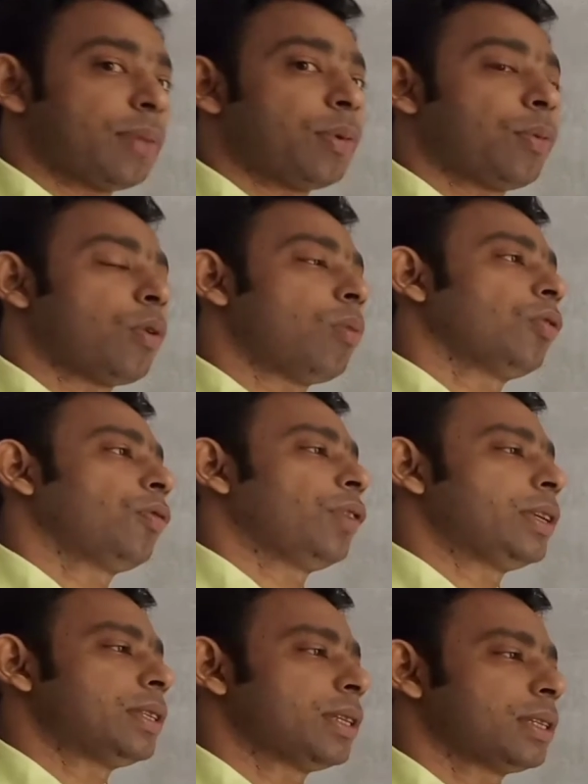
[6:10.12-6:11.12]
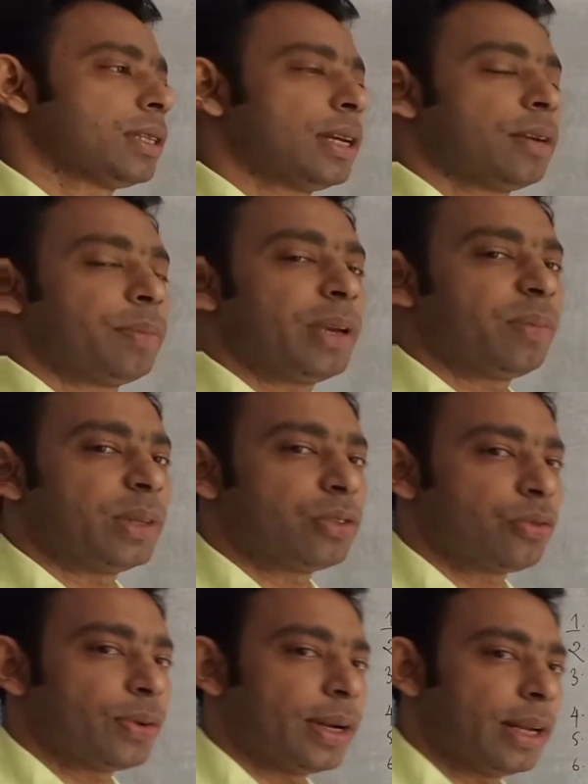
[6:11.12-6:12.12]
of common faces that make me
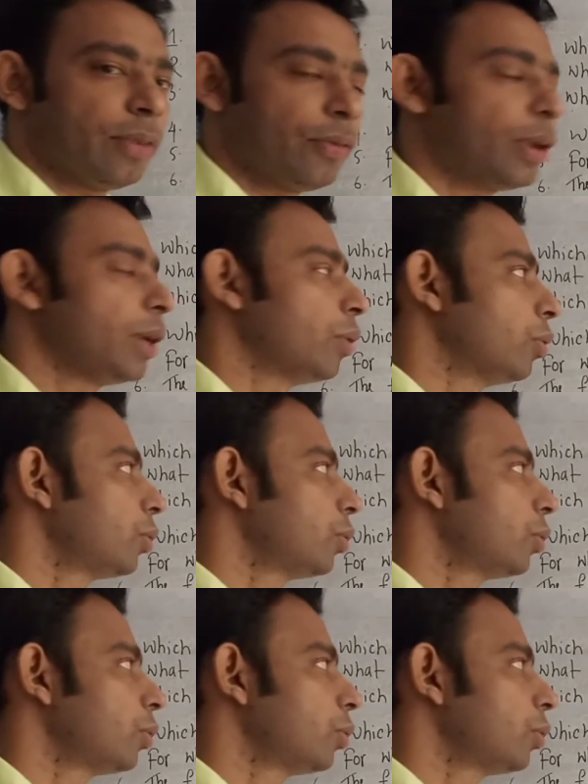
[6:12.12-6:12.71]
thrilling. Very good.